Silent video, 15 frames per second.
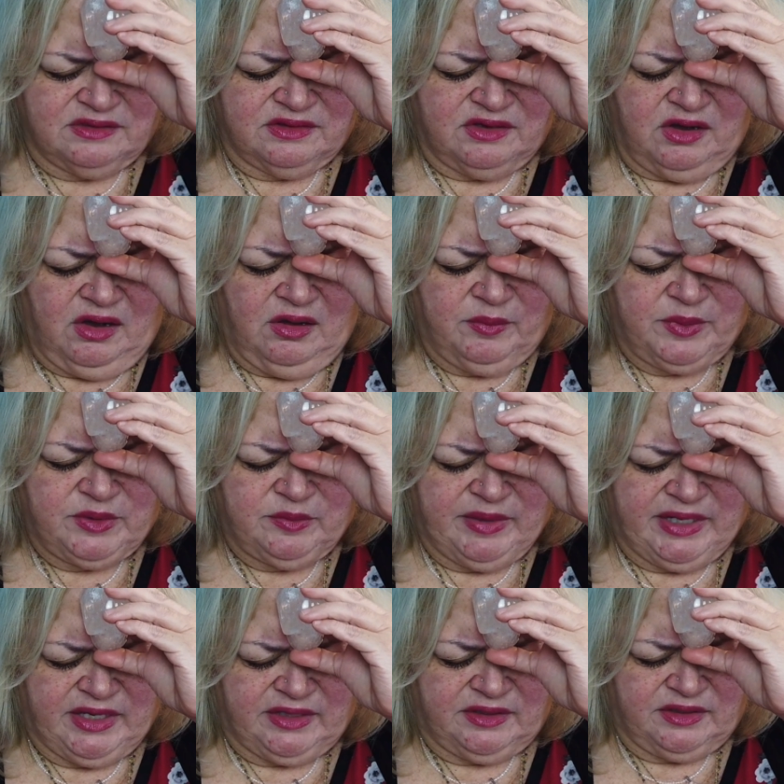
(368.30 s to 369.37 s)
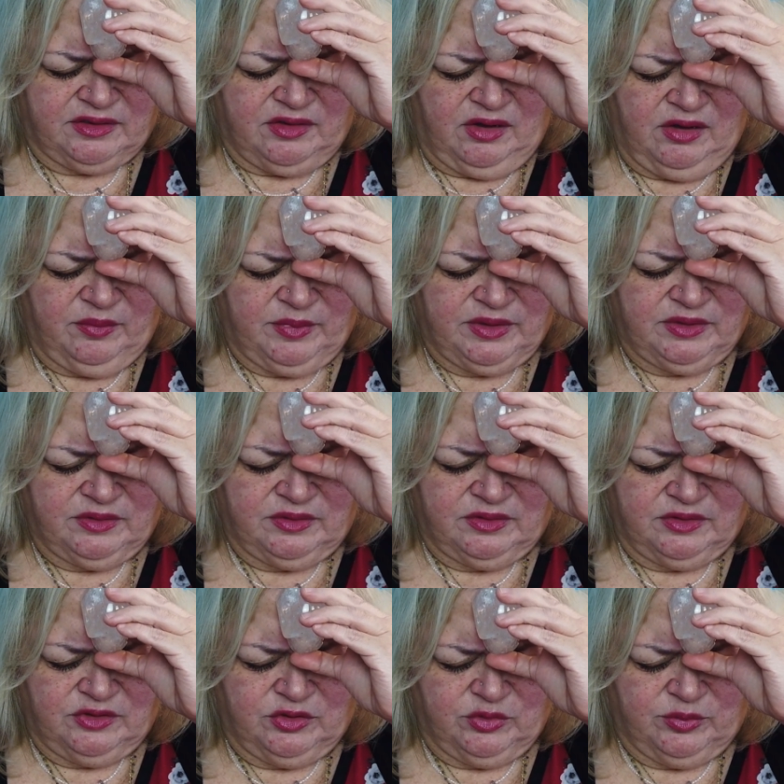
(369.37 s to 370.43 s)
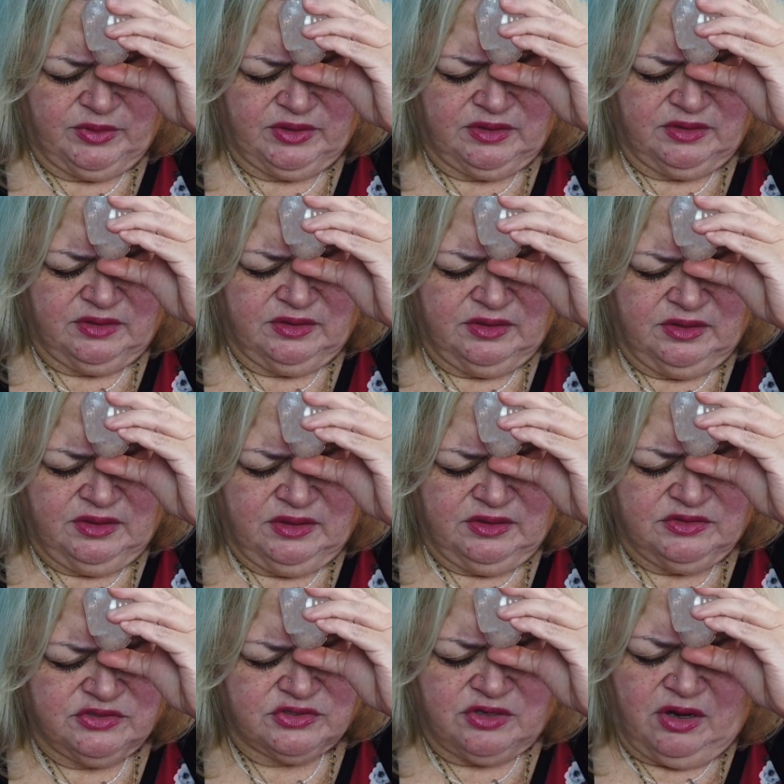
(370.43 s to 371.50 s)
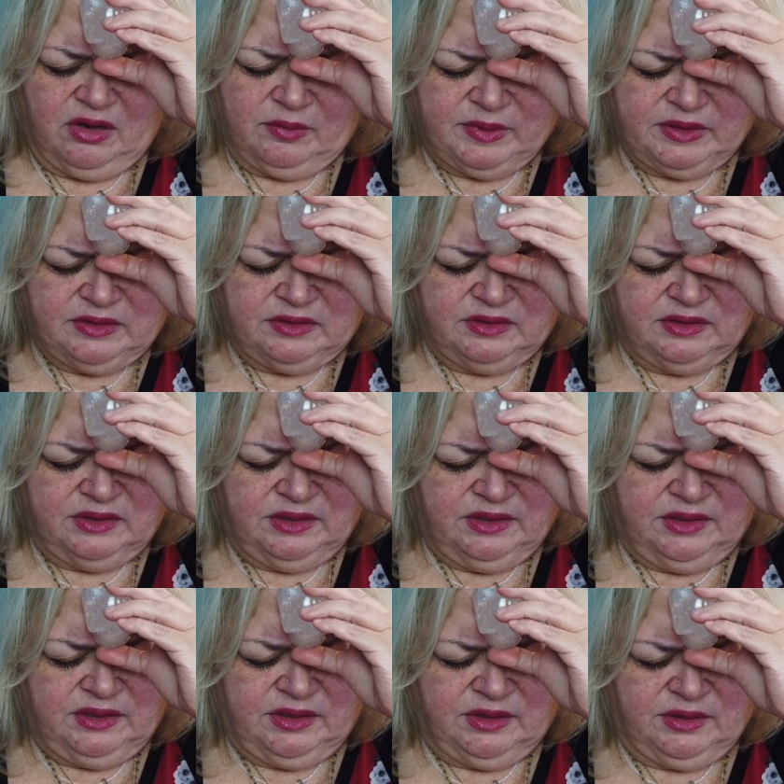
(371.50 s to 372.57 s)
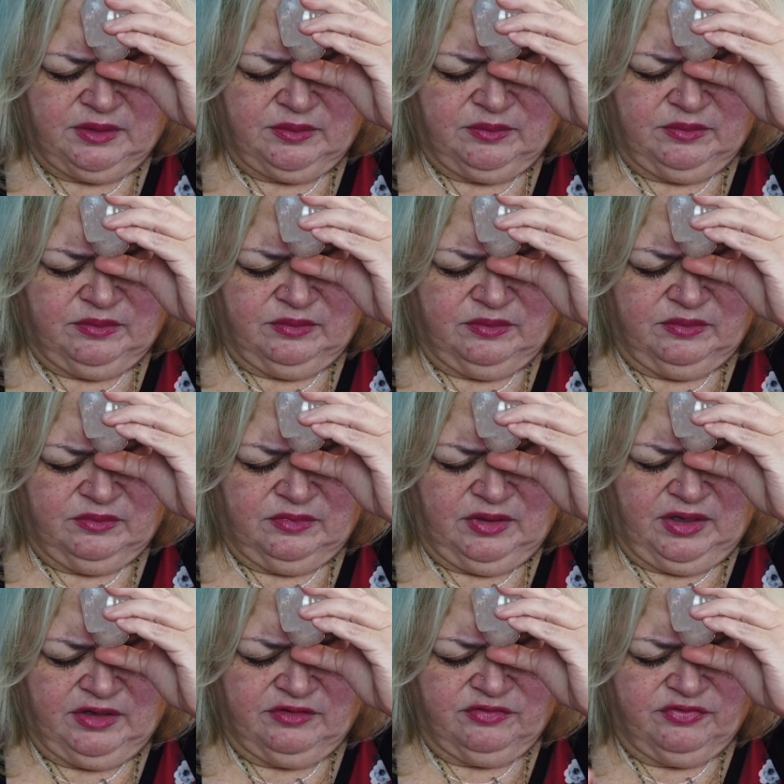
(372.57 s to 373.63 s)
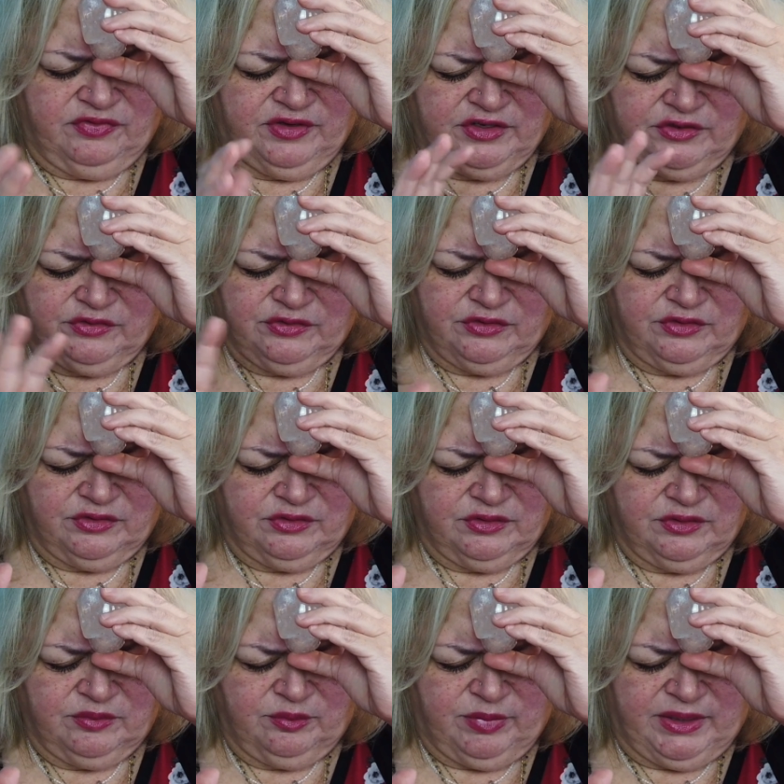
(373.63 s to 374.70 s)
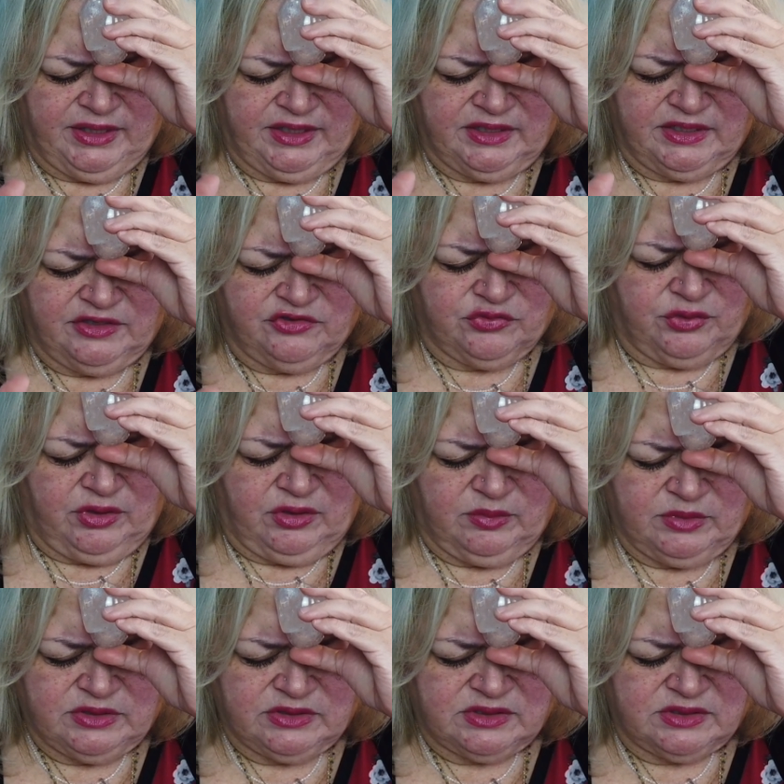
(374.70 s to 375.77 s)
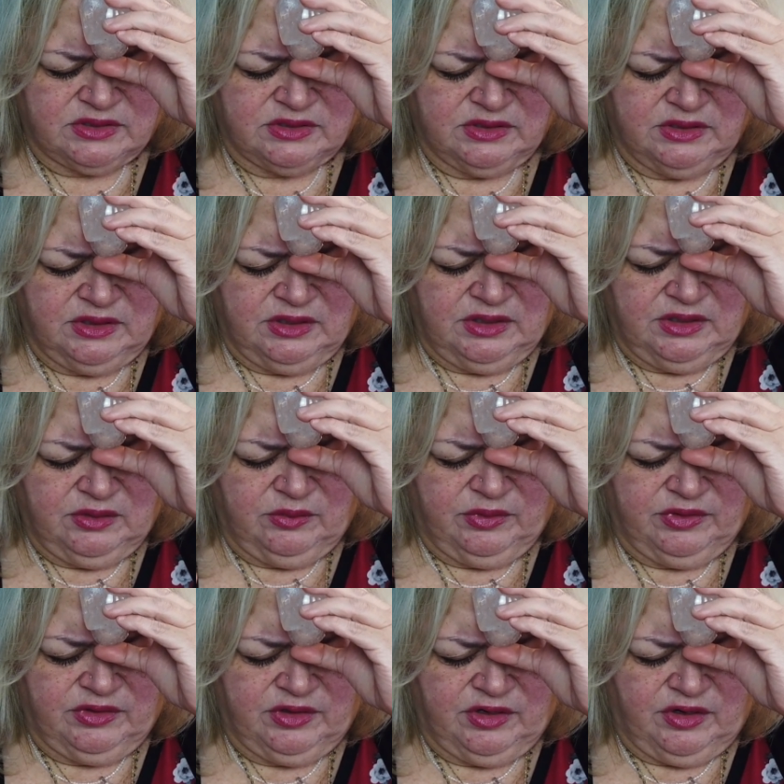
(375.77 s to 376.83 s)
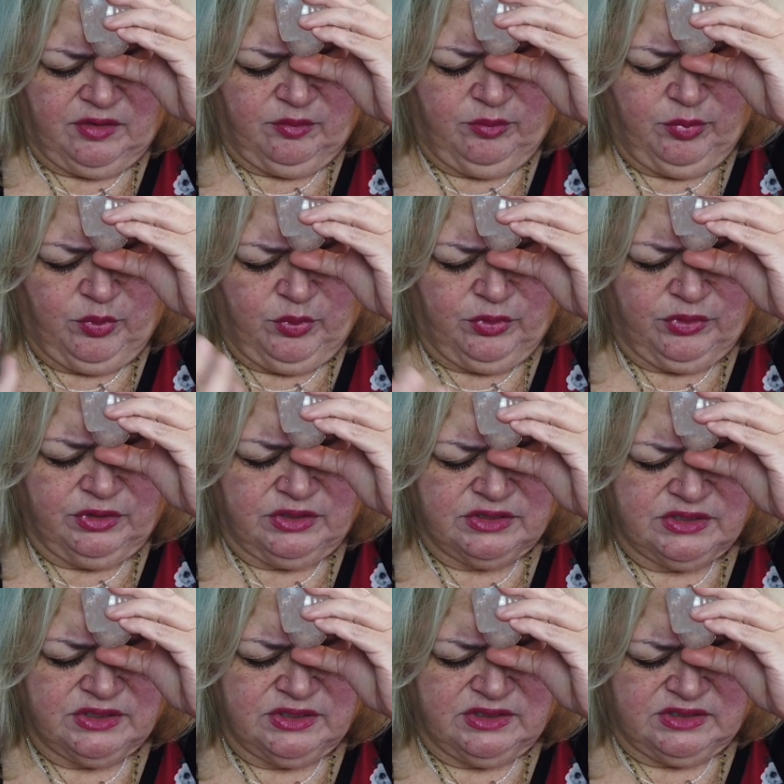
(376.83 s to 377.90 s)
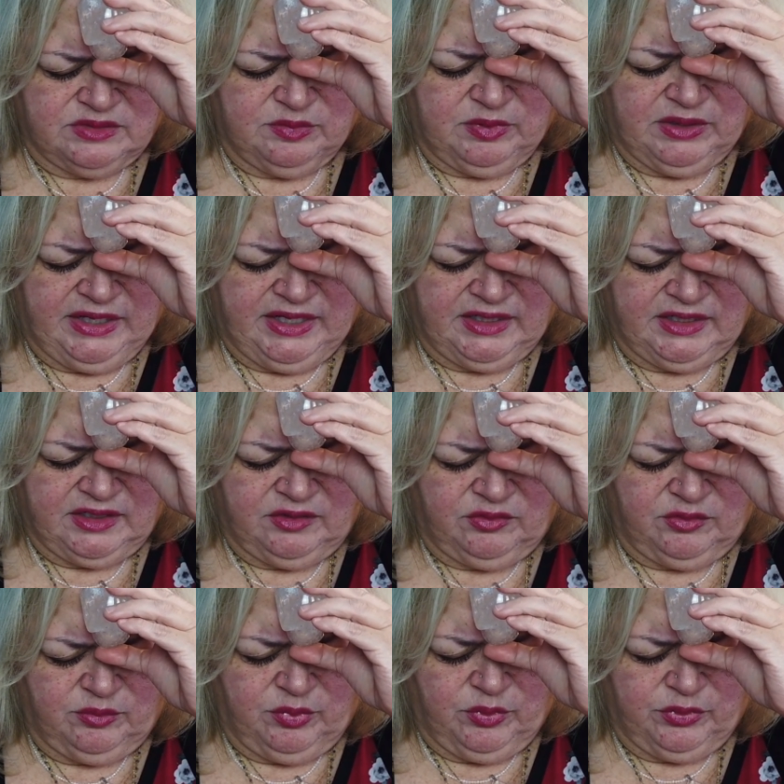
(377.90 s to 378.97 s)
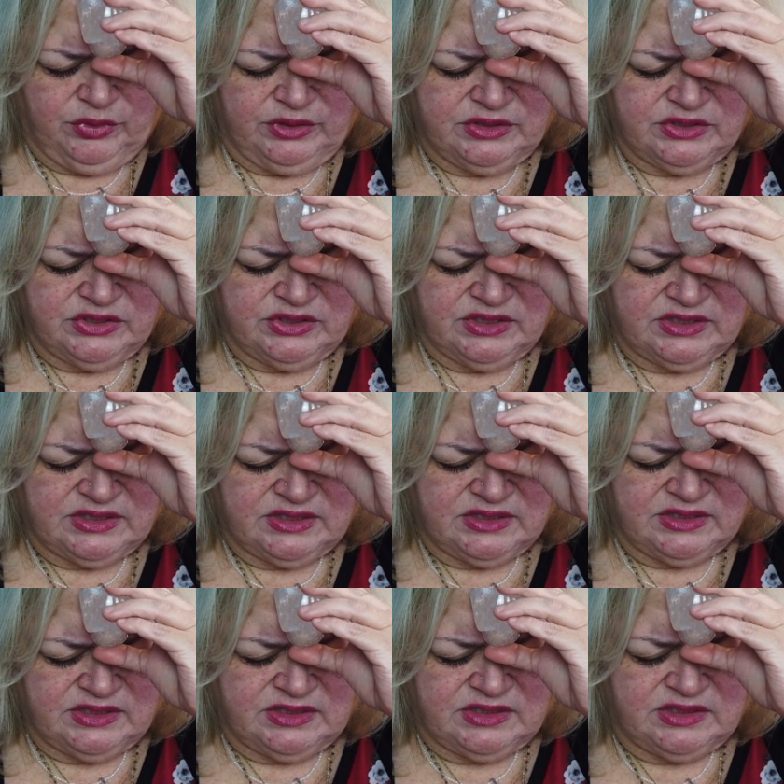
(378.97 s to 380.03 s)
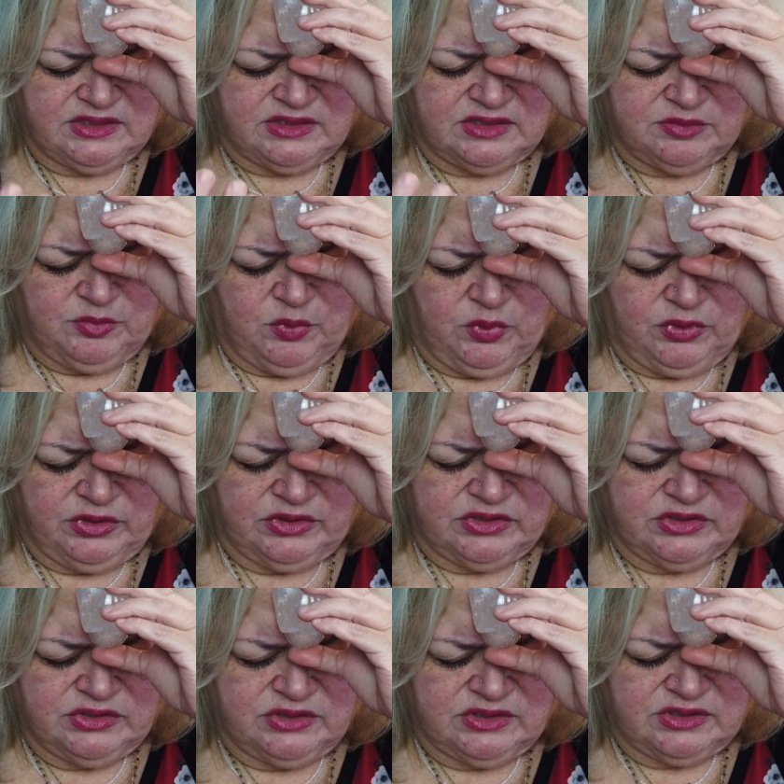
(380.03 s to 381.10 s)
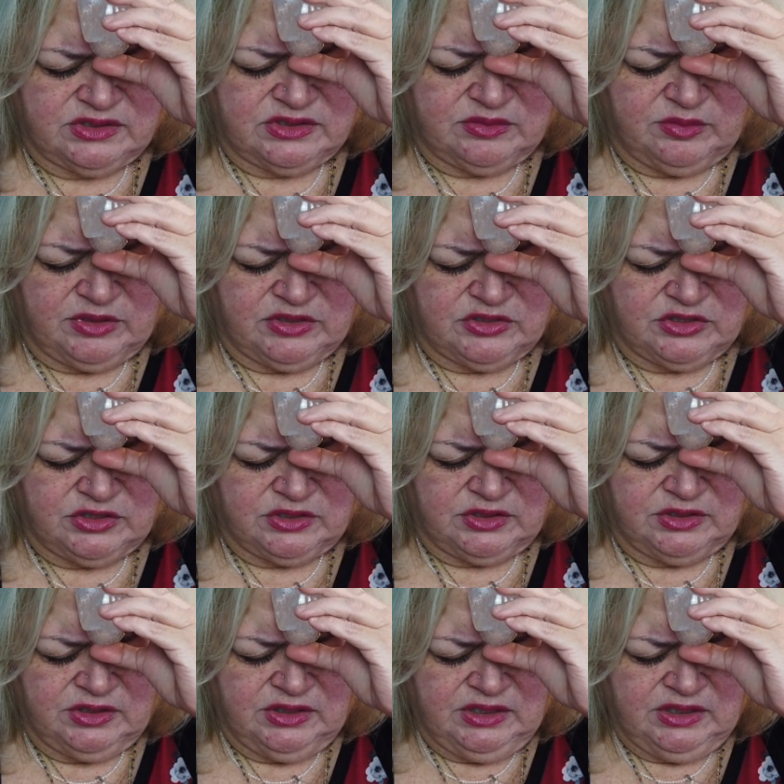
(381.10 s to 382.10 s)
the common man, the common human, just common, um, unfettered by any traumas, when they are born into this planet, when born into this existence, born into this dimension,